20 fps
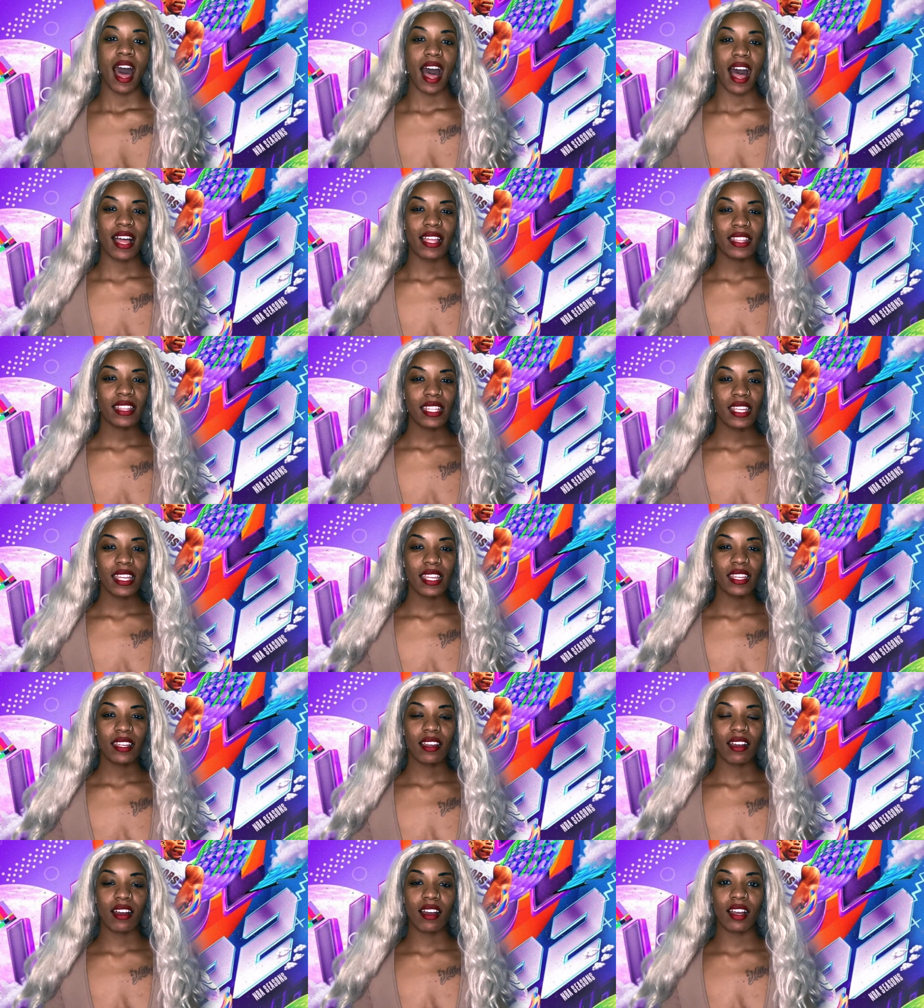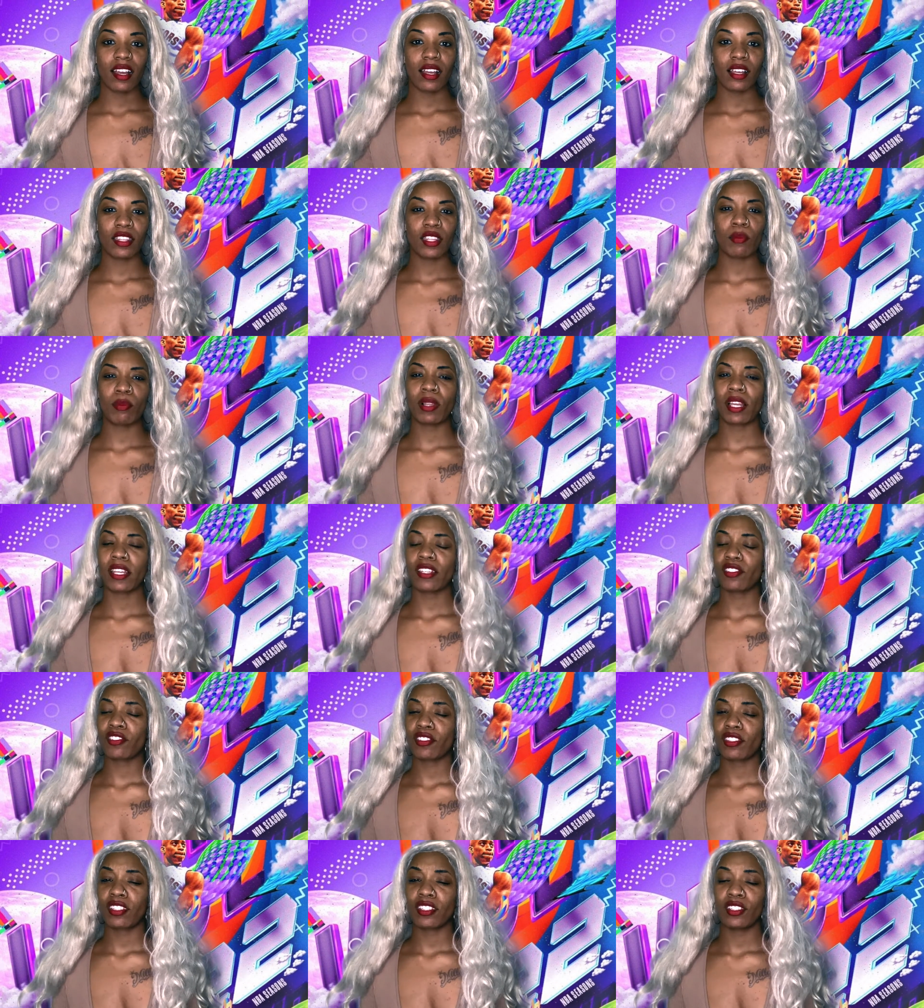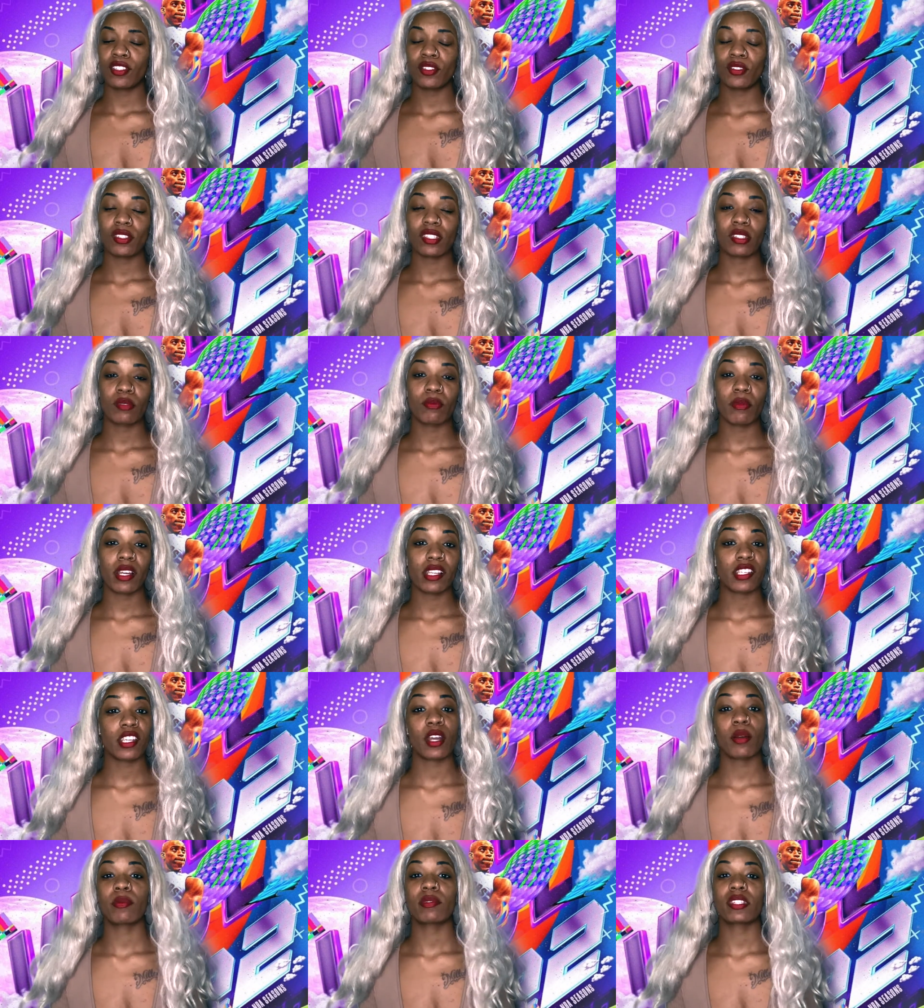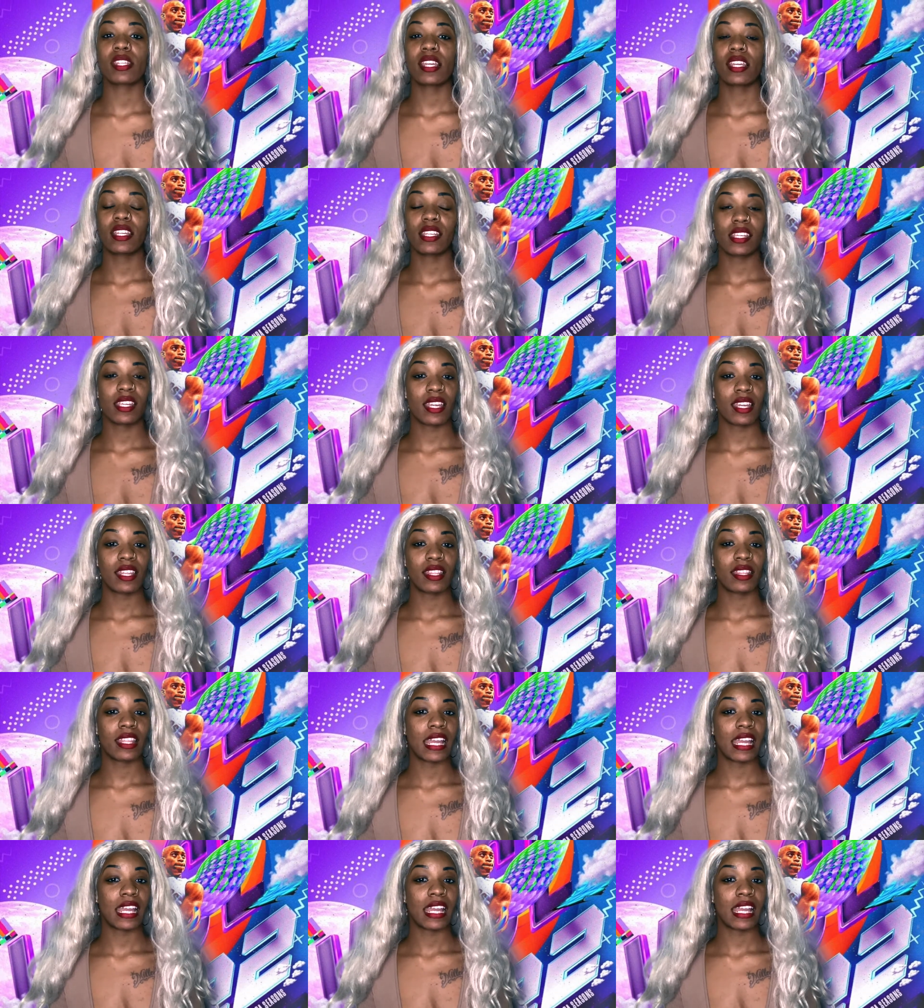I think the Blazers could use as much help as they could get.